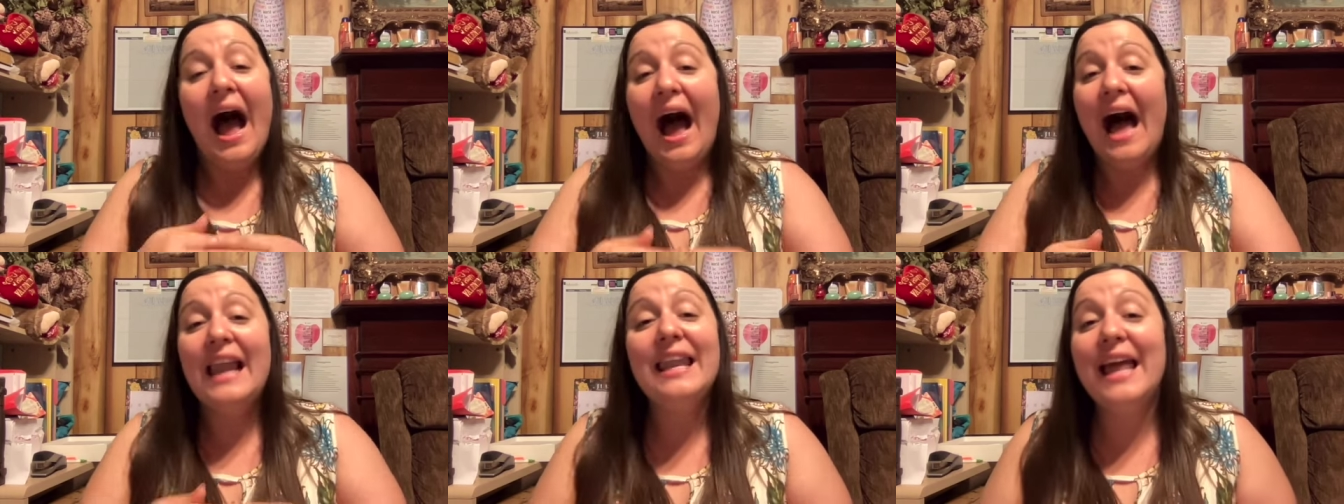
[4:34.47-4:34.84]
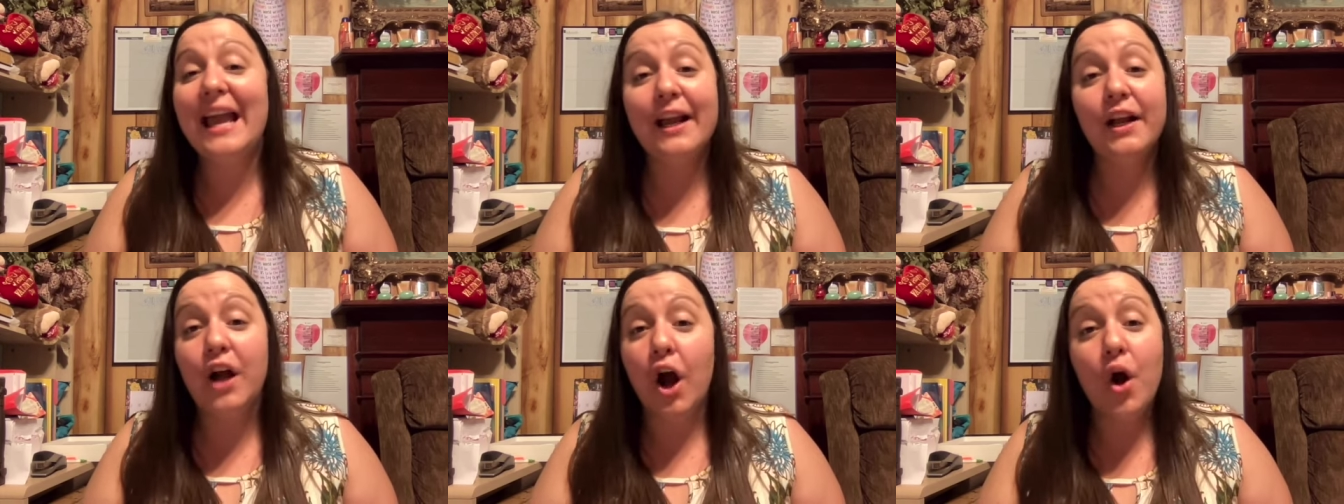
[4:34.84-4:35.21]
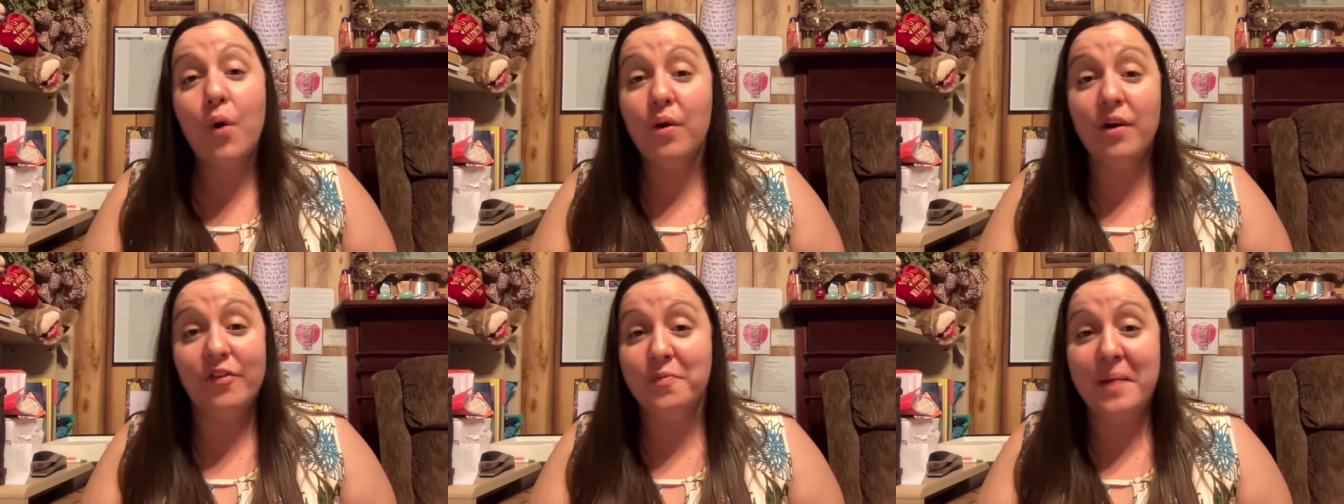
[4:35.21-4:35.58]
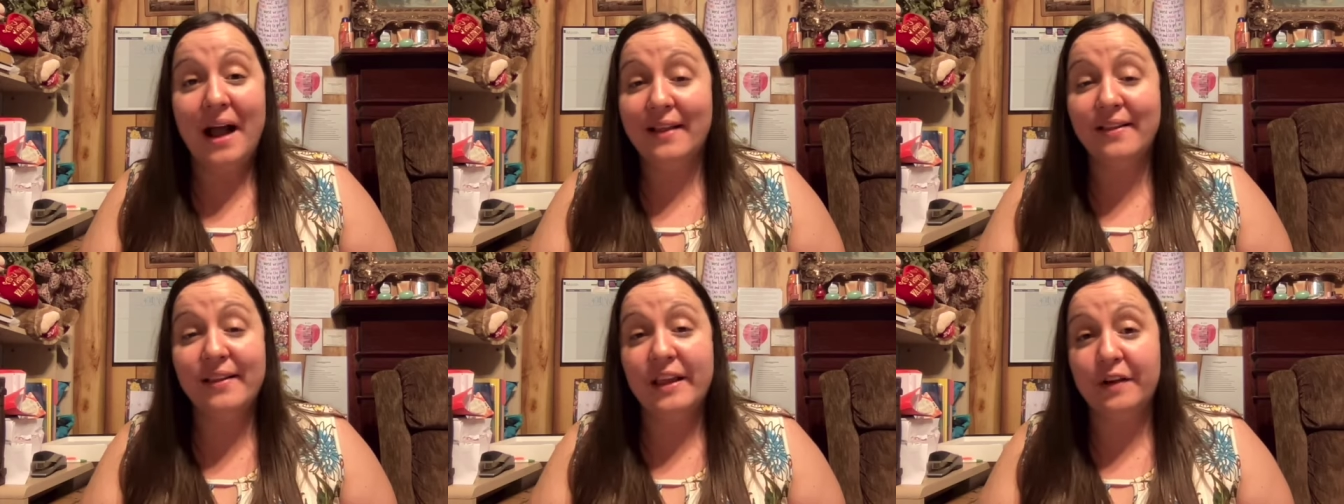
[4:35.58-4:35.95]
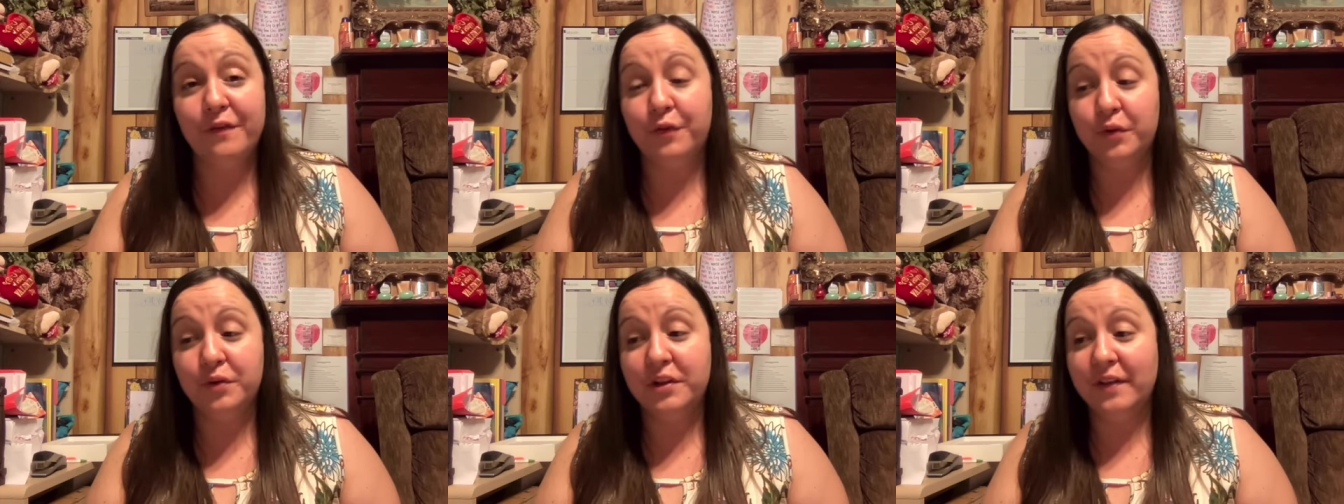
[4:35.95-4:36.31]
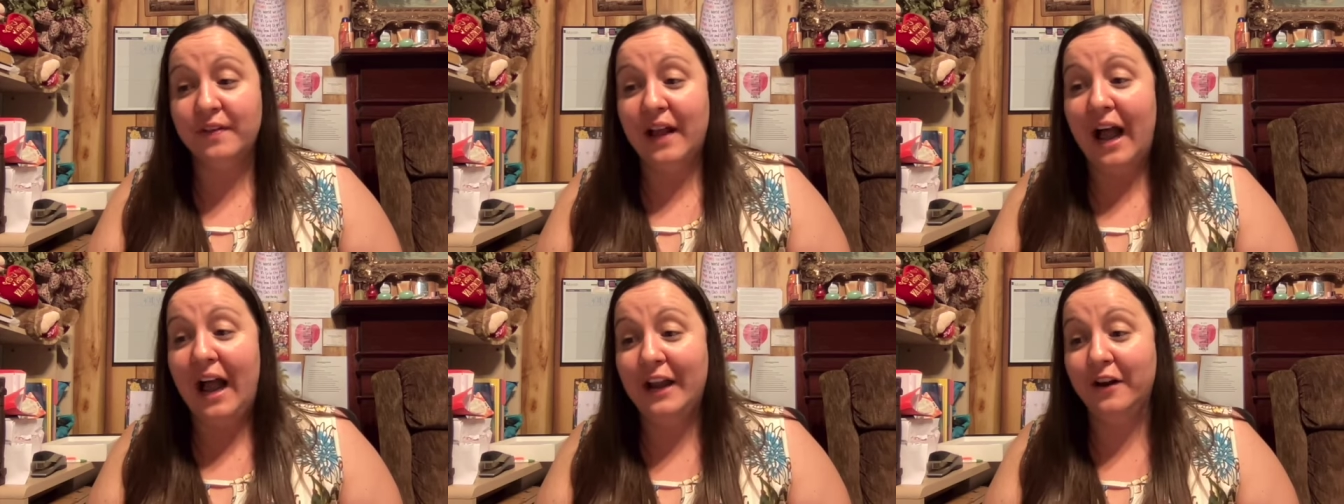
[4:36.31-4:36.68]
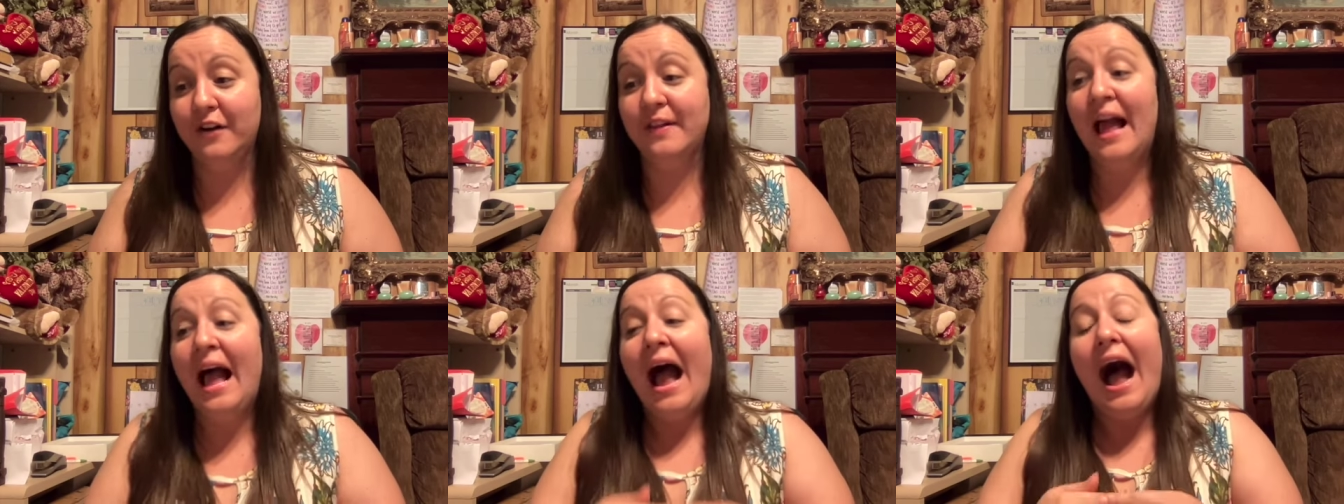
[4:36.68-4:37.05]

I let go of my sinful desires.